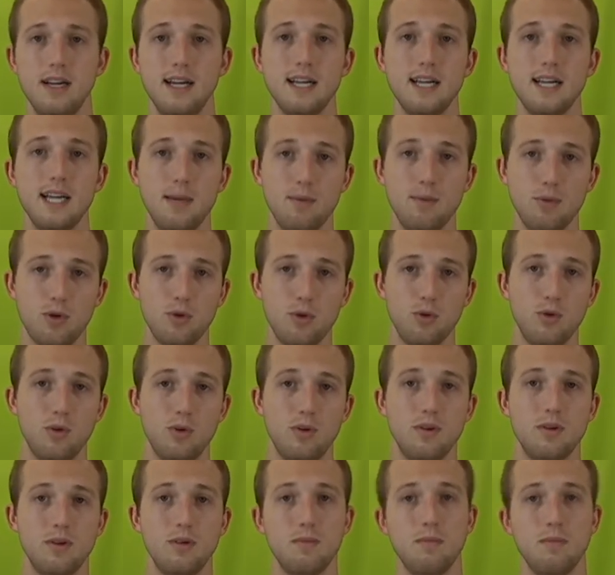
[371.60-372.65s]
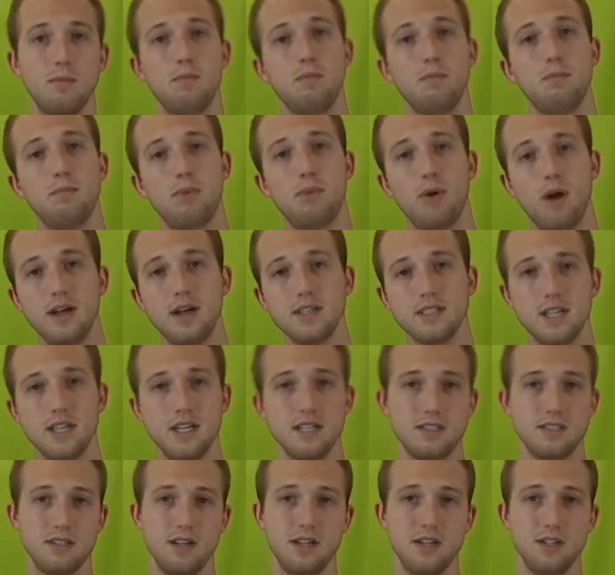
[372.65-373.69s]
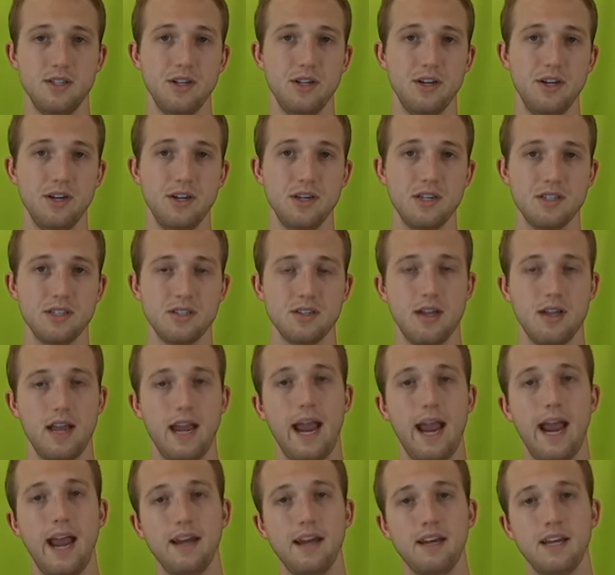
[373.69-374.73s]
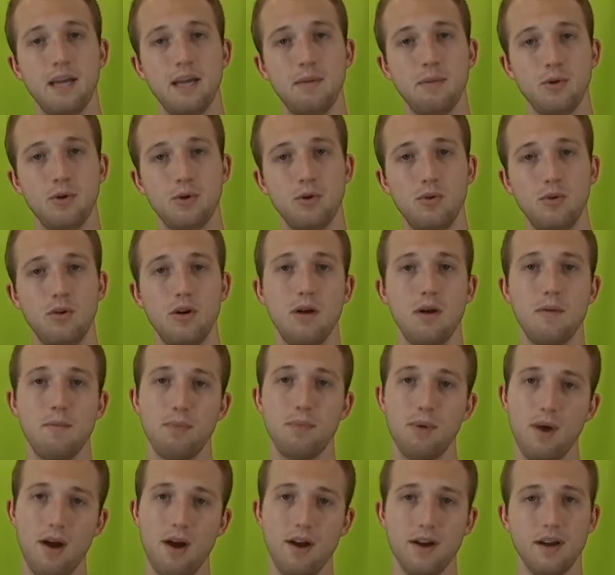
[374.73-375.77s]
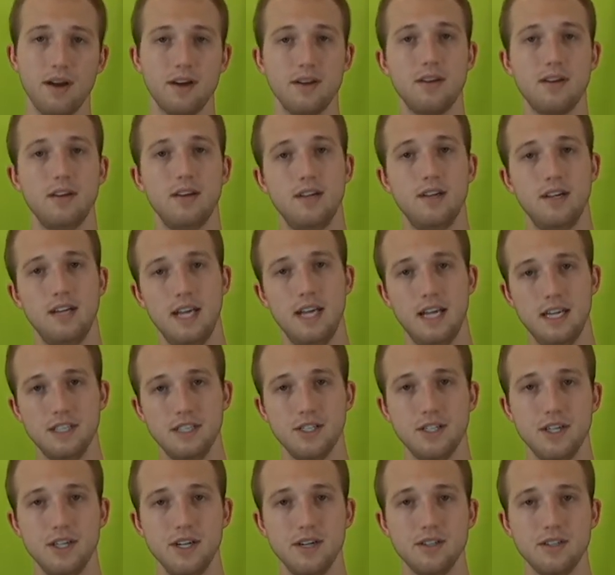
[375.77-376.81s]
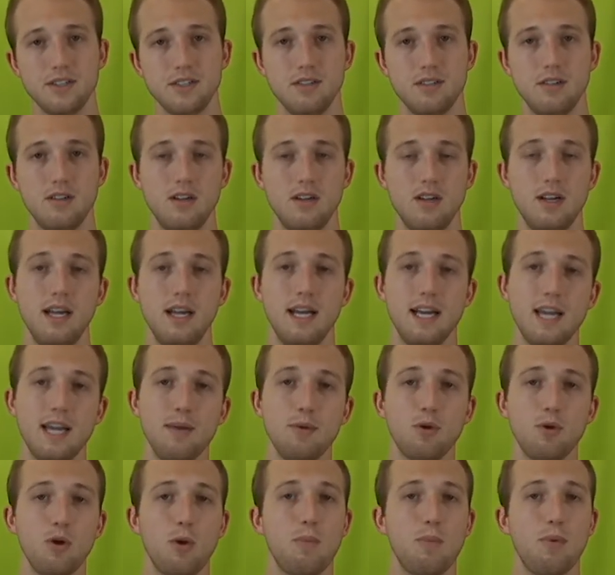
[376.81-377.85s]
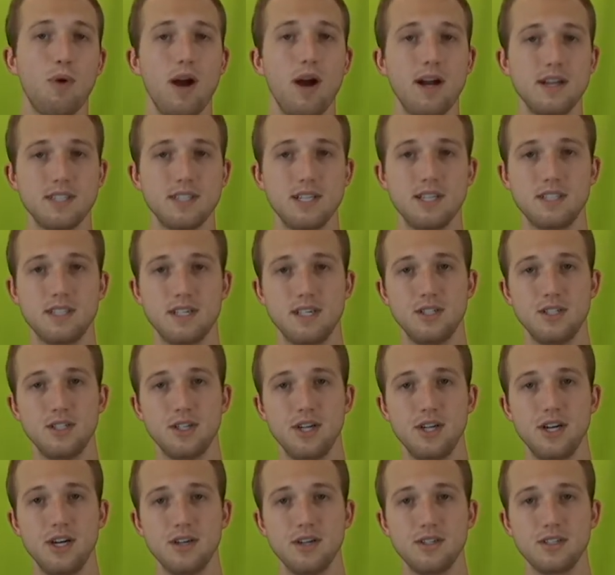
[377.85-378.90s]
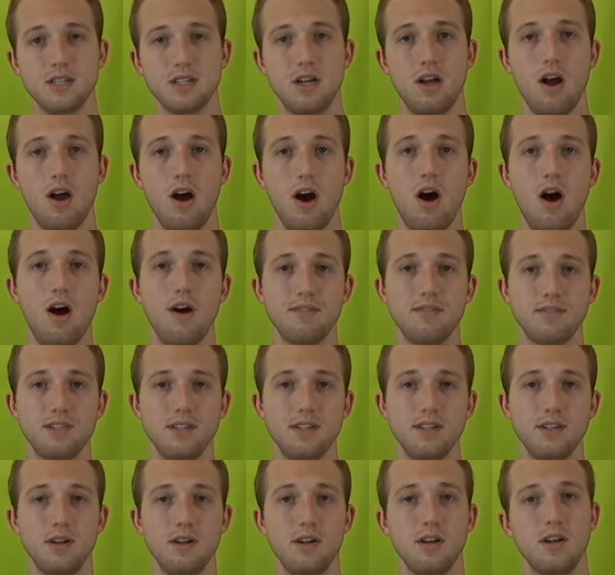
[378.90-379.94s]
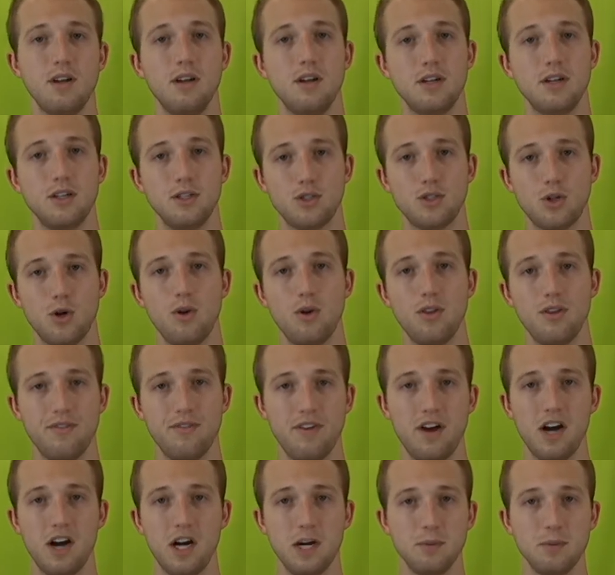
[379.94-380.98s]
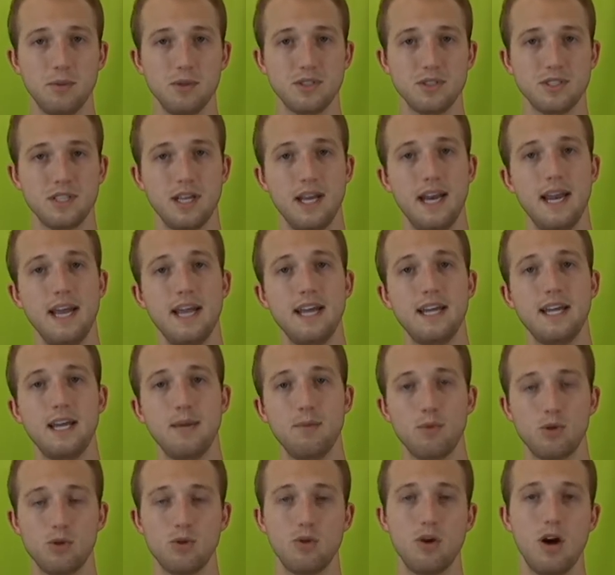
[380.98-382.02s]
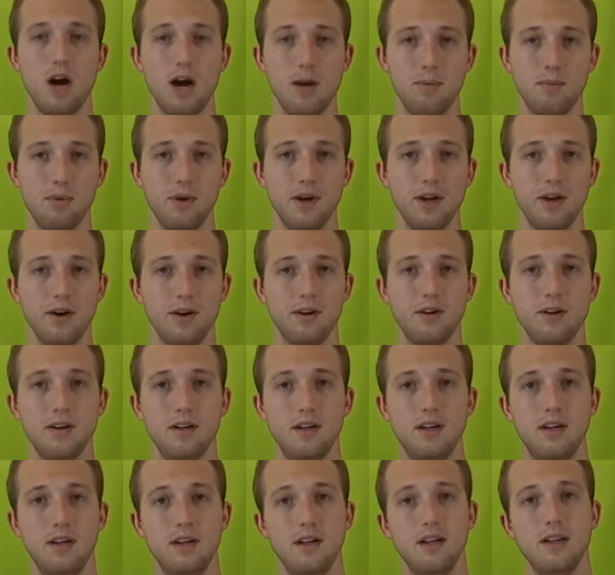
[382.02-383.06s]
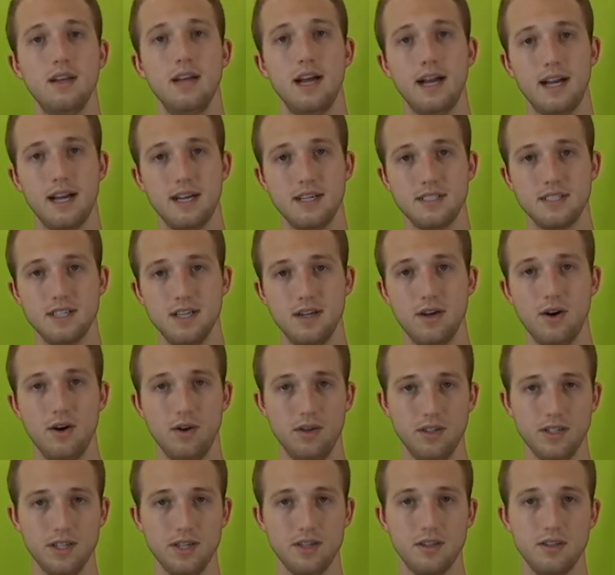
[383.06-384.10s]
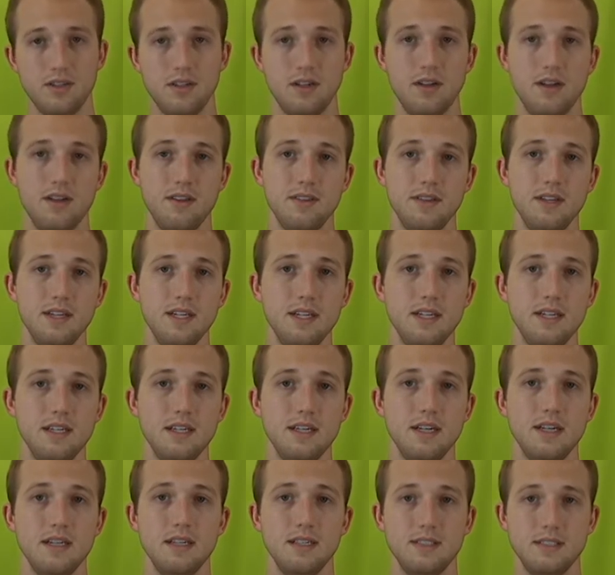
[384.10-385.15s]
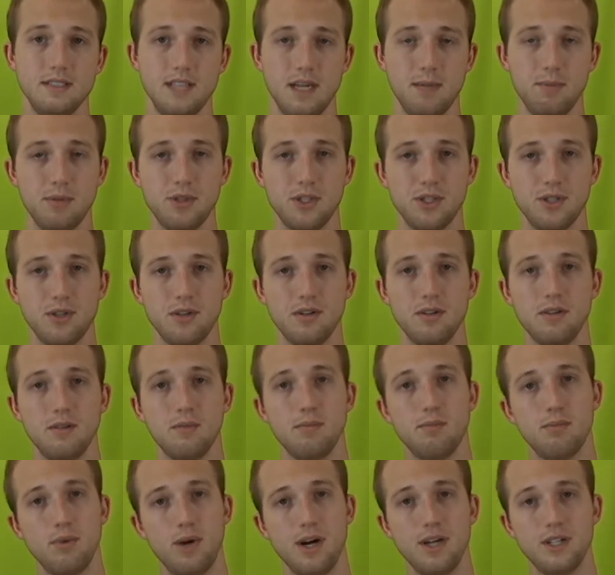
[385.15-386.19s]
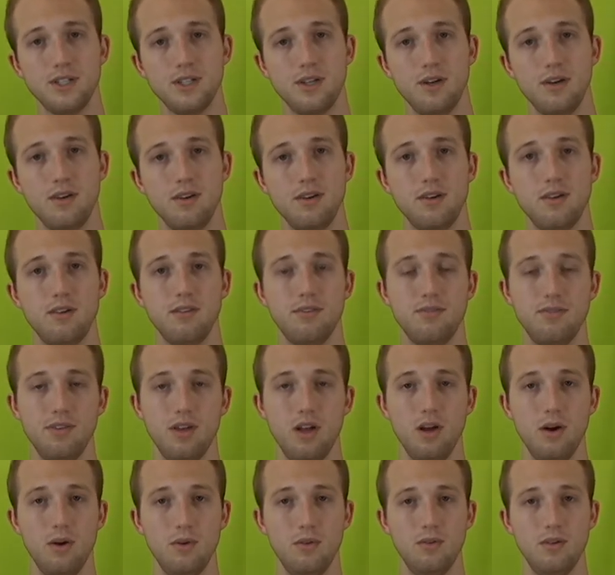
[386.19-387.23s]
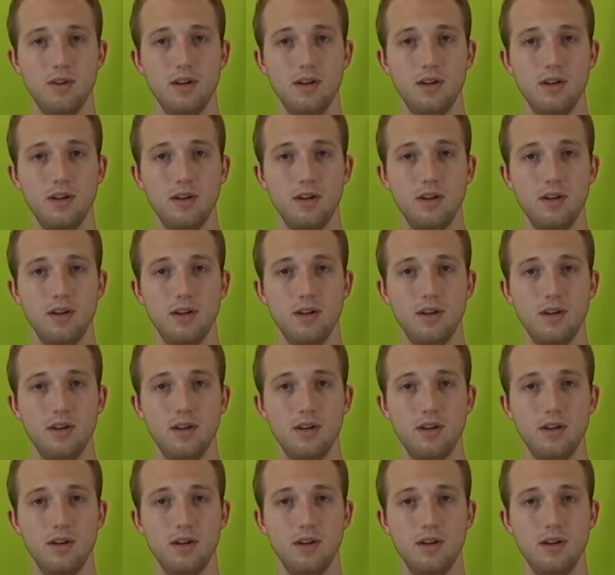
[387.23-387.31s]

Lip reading: chemical process engineers and chemical product engineers. Chemical process engineers often control the variables that a chemical operator, like I said earlier, the temperature, pressure, flow,